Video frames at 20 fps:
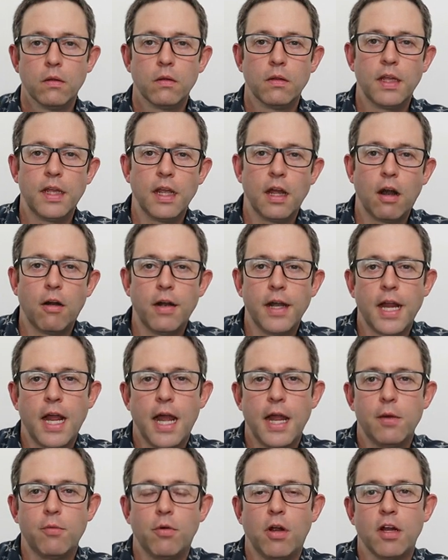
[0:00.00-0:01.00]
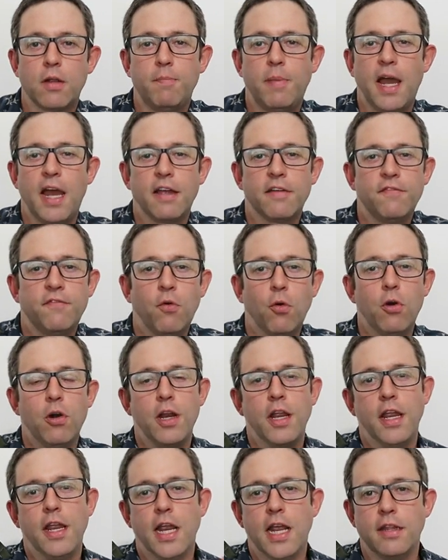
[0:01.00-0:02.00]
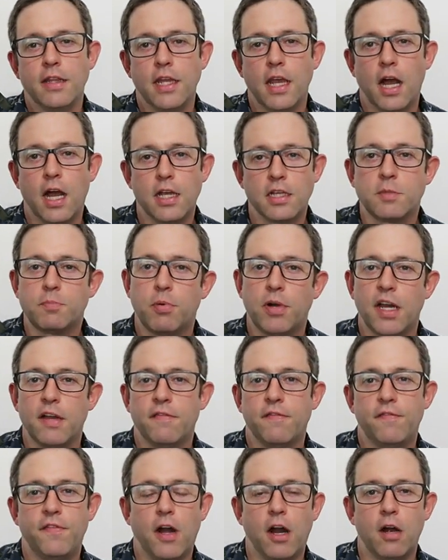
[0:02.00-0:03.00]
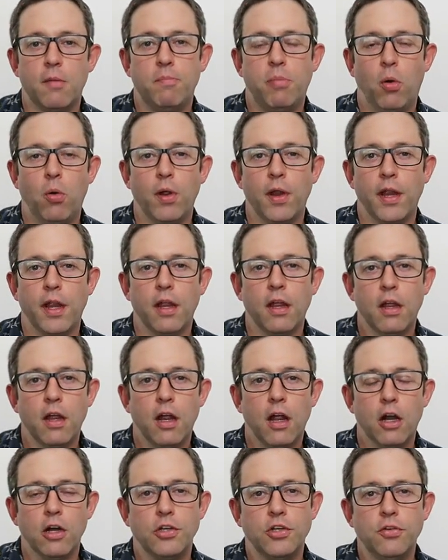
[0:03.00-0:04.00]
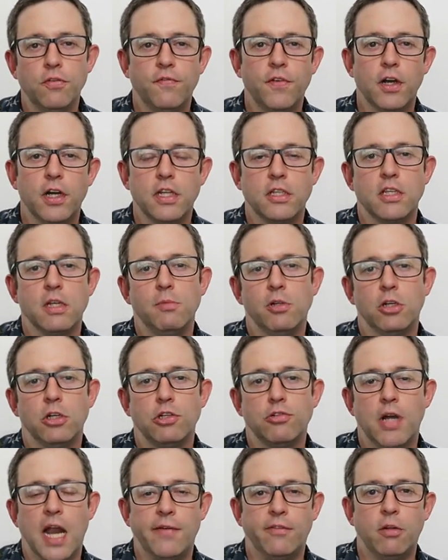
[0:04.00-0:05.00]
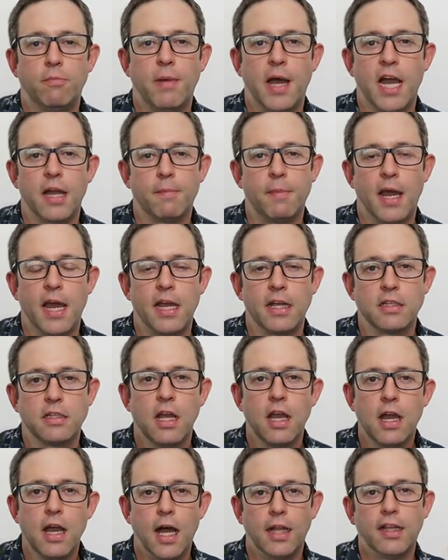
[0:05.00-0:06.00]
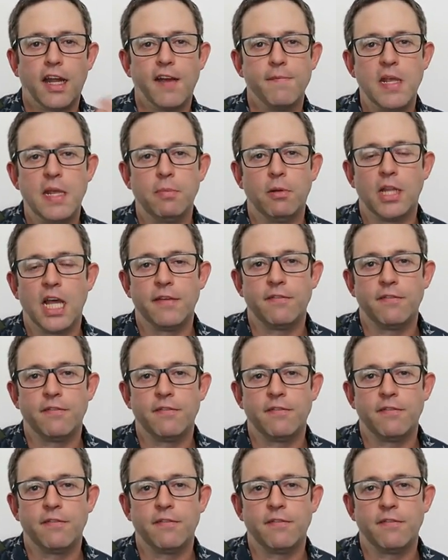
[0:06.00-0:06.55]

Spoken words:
The REI Ruckpack 40 and the Osprey Farpoint are two very similar travel backpacks. A lot of people